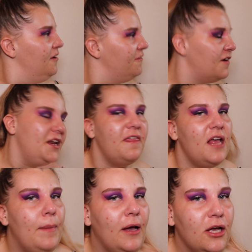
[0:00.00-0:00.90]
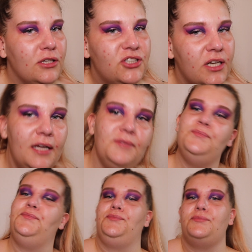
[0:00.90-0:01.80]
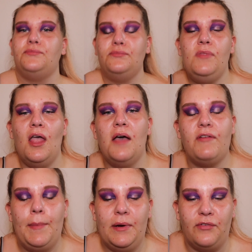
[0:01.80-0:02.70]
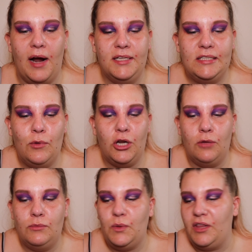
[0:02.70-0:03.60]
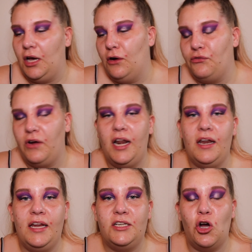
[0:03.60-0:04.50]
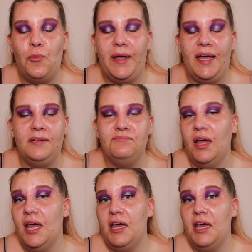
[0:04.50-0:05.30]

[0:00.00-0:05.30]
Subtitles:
Funny thing about Ursula, I have a couple of friends and one of them's with a girlfriend, and he told me